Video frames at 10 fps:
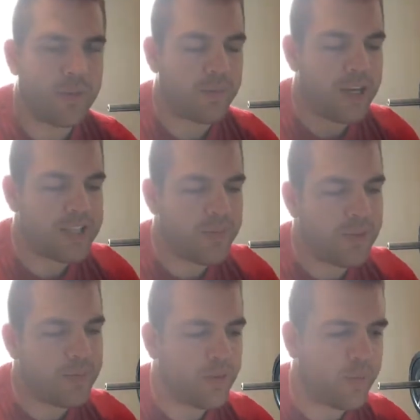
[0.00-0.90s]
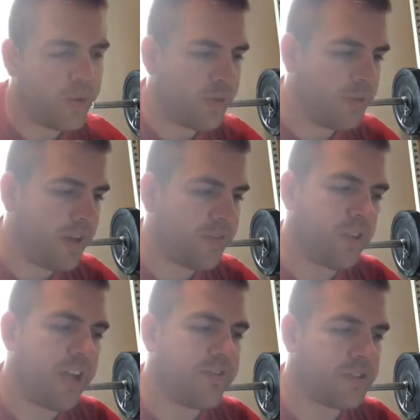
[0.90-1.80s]
The price that people are willing to pay for
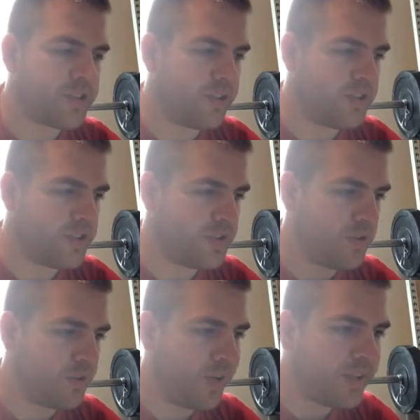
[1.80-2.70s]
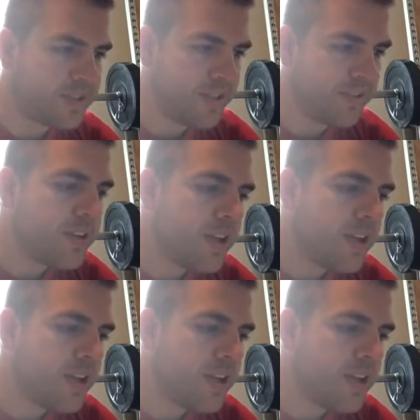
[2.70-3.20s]
life insurance is so relative.